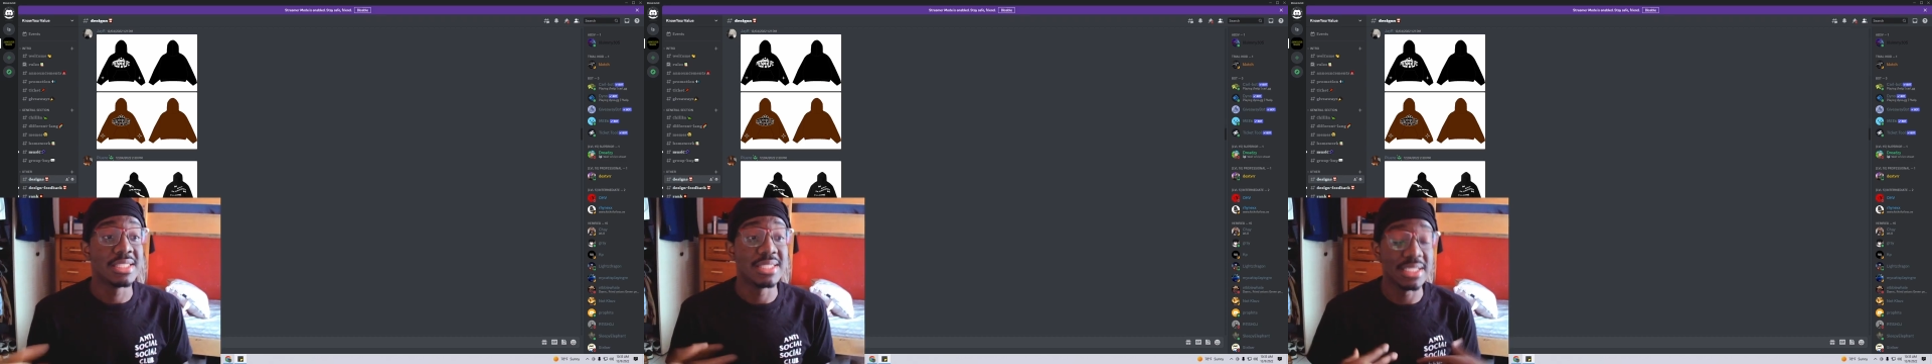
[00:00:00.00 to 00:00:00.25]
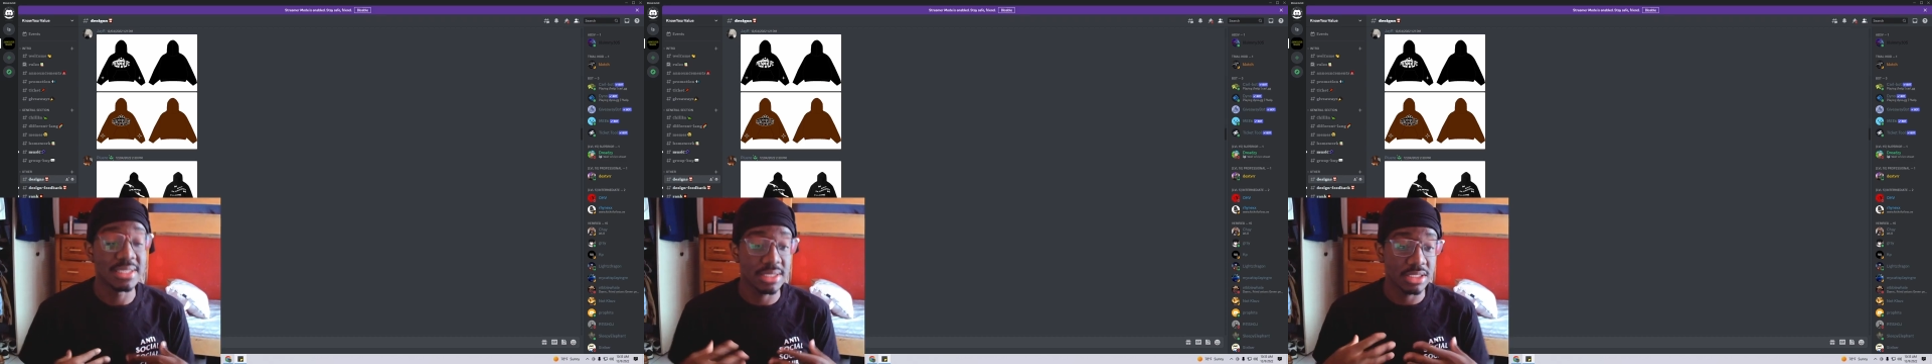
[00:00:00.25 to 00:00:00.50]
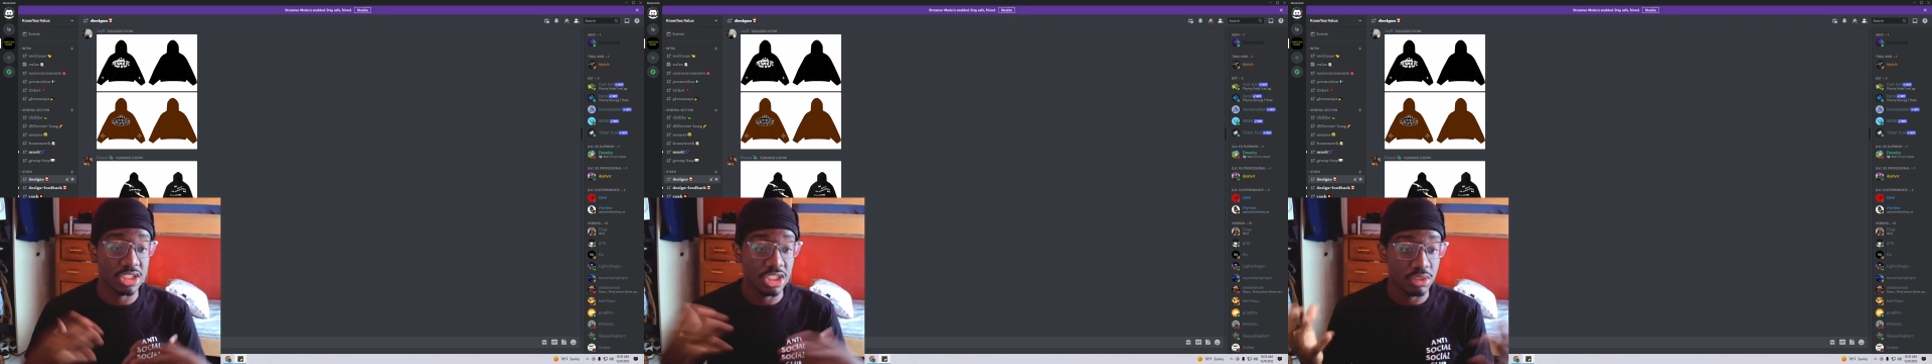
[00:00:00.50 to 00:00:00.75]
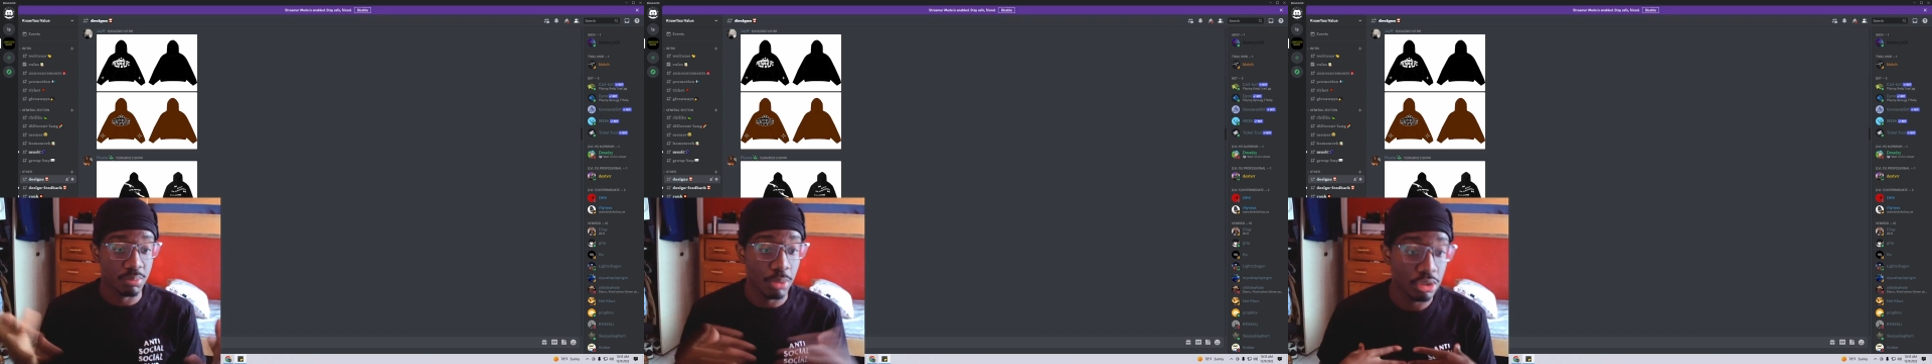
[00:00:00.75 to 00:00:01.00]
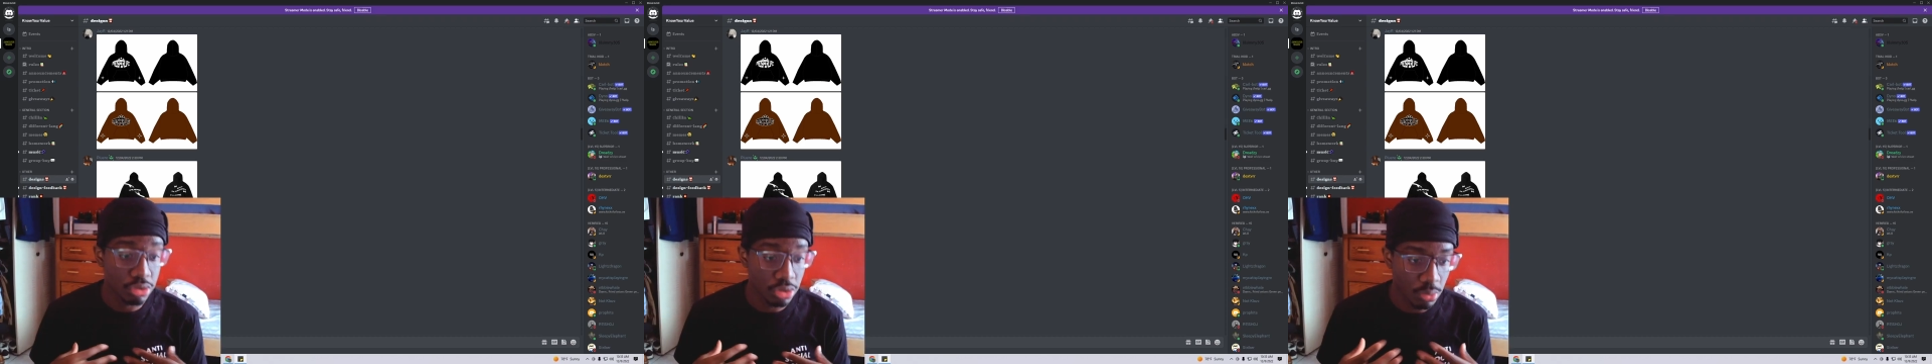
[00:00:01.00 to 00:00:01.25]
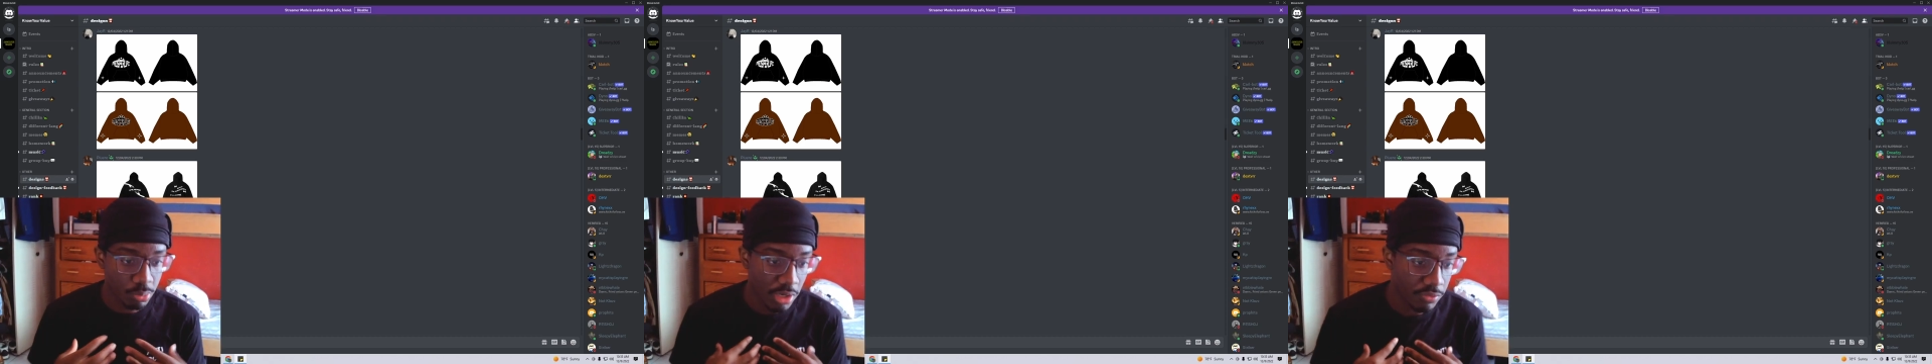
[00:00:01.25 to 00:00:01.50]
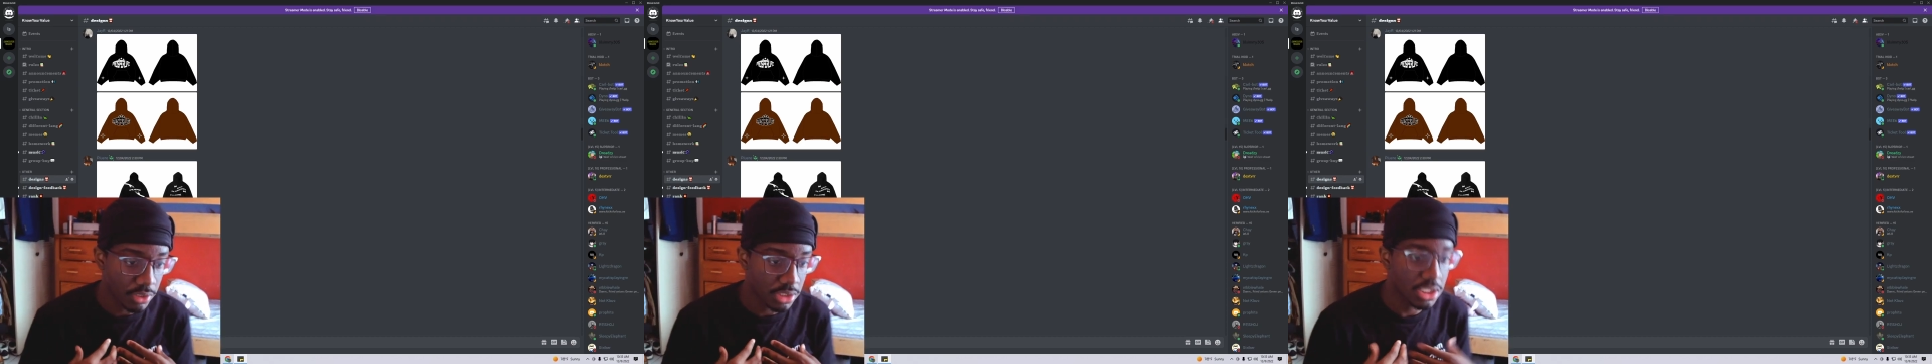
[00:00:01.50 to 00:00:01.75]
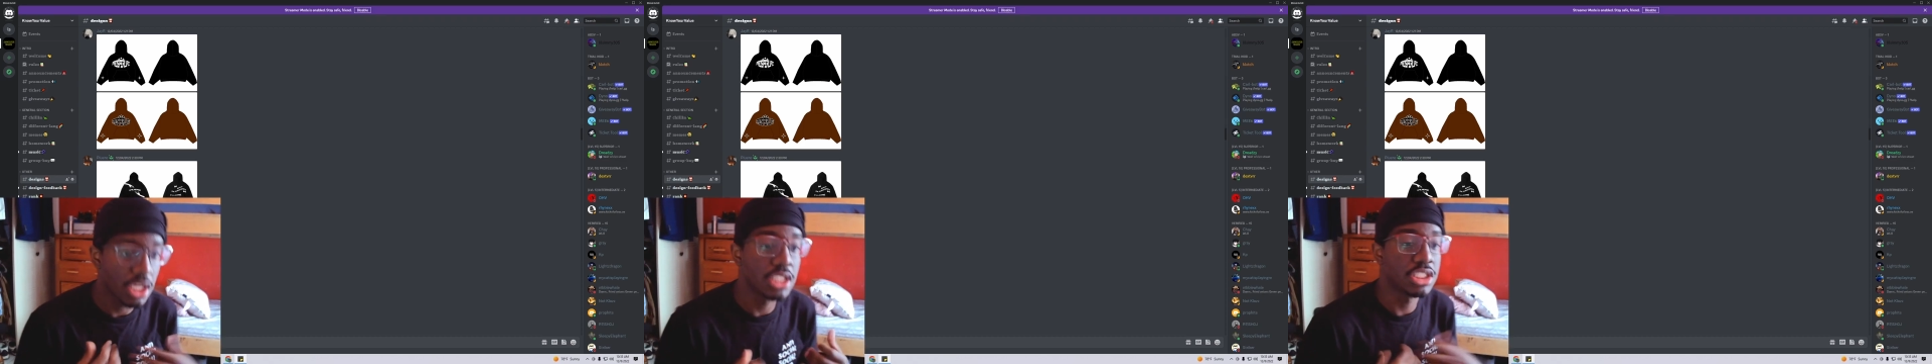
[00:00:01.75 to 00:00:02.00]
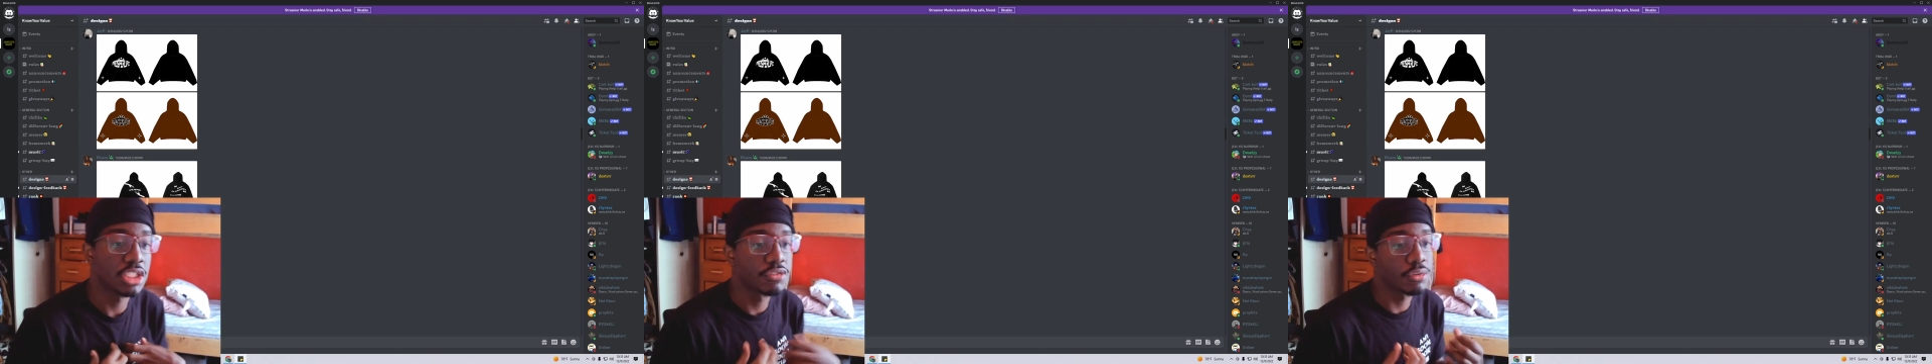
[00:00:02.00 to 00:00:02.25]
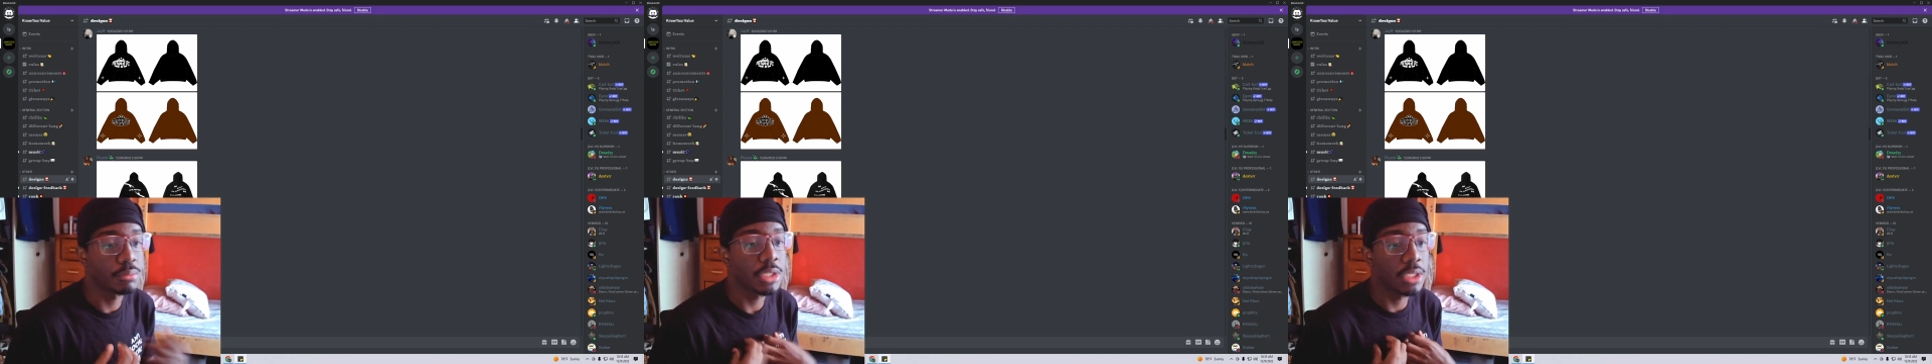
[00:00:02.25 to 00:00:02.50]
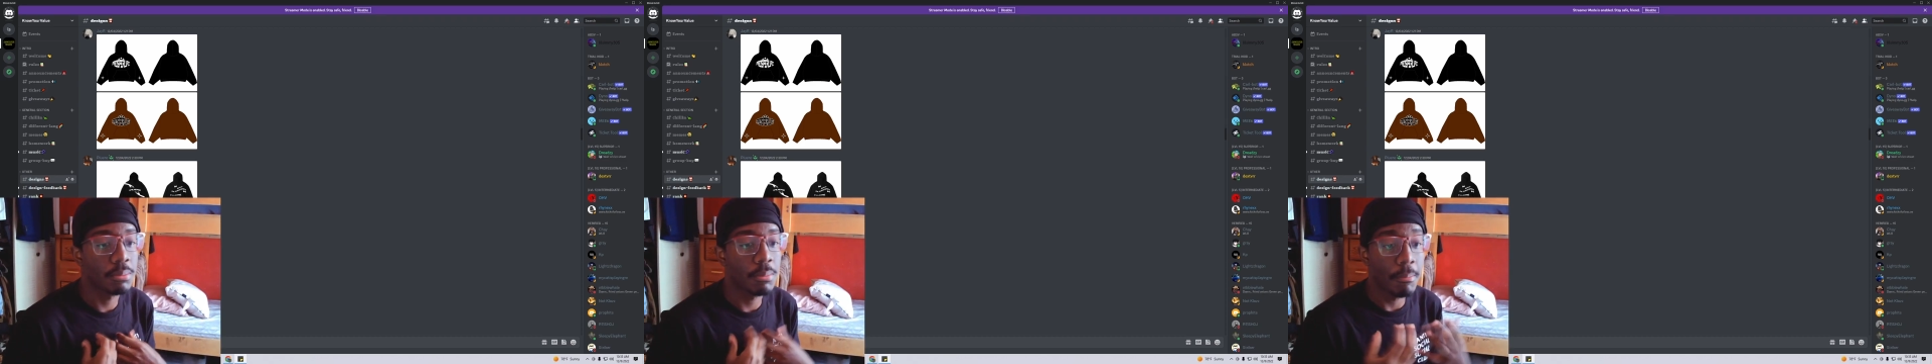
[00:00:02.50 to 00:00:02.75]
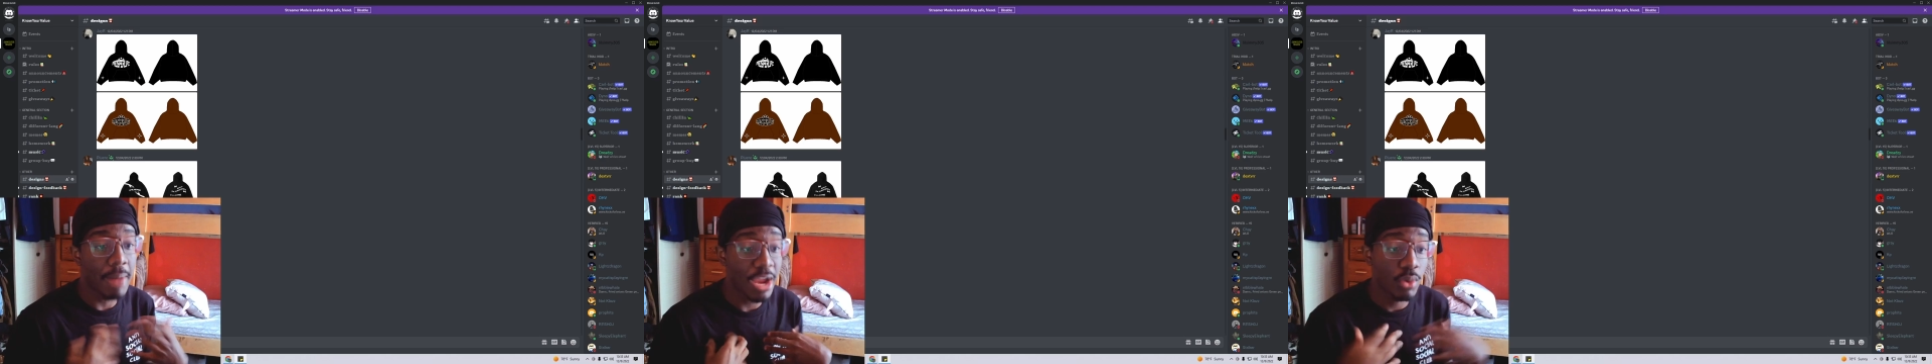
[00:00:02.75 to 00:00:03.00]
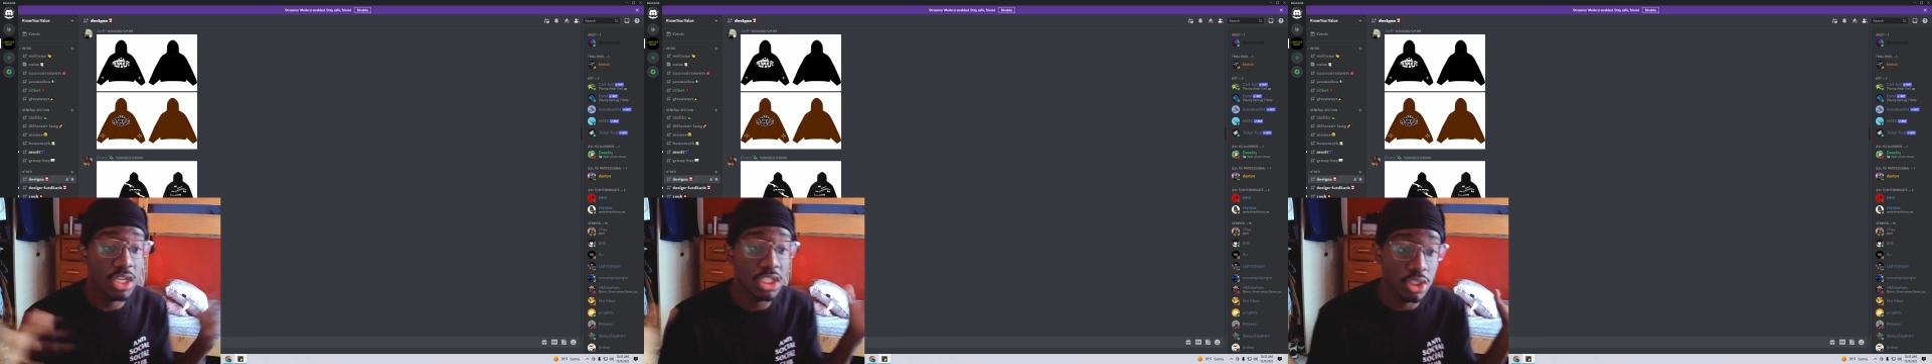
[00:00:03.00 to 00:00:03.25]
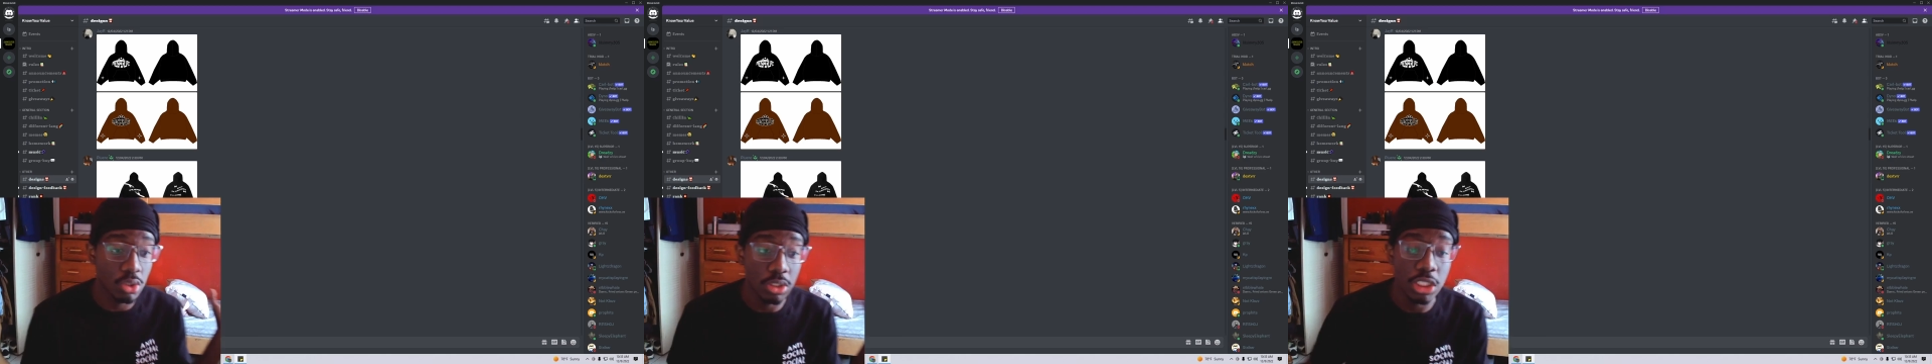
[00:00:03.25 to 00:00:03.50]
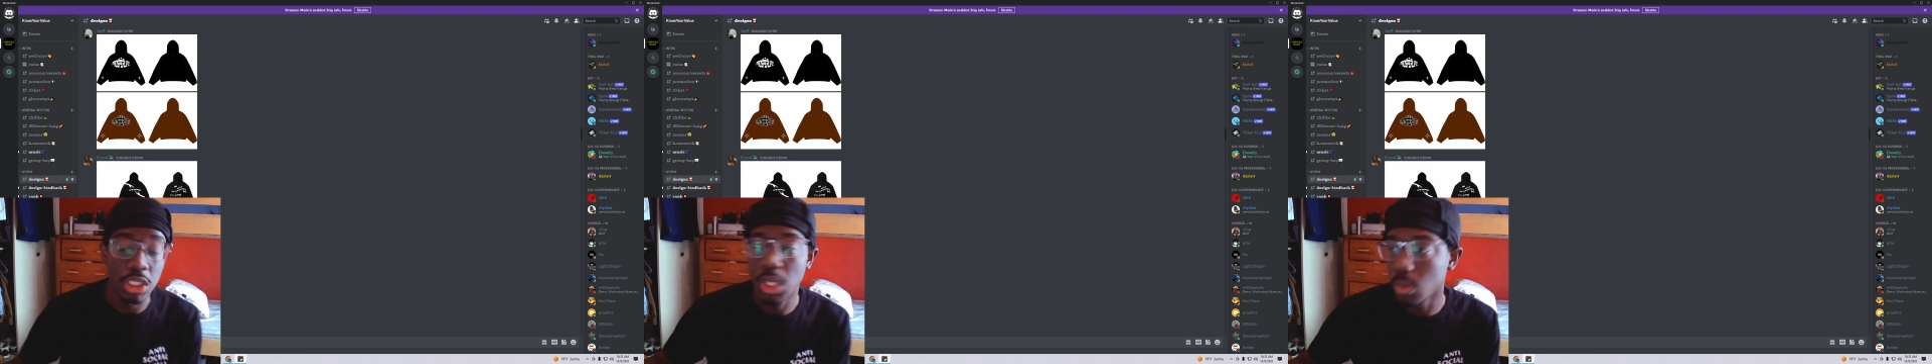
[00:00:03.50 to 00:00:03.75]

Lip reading: This is just personal preference and just for me. My ratings only.